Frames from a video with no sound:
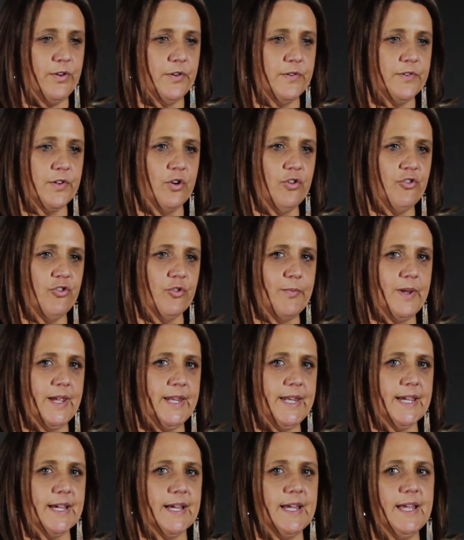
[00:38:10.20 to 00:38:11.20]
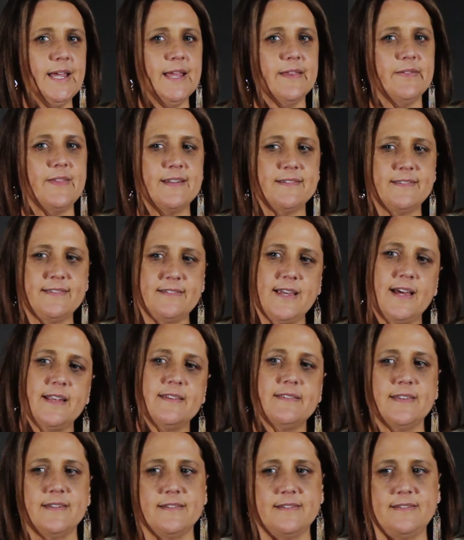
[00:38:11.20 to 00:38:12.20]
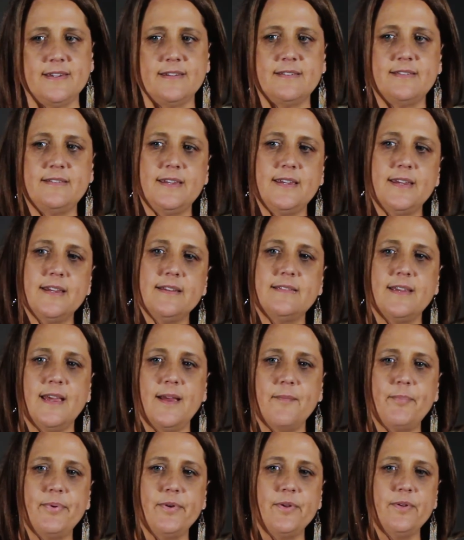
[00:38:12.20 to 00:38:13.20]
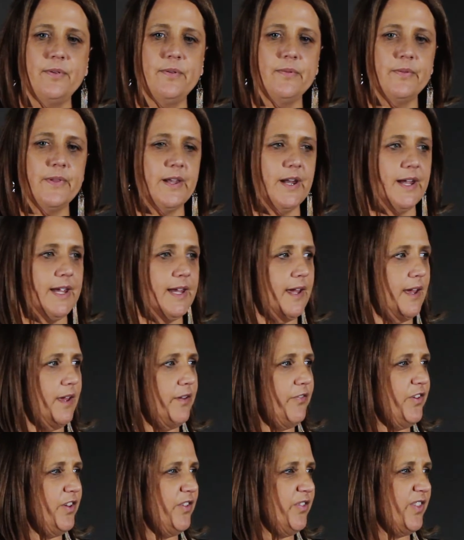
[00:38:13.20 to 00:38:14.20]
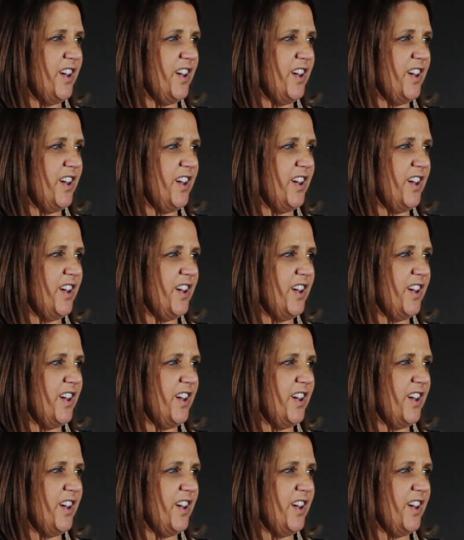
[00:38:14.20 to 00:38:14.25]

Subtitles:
social media. That starts at 60 example that I gave you.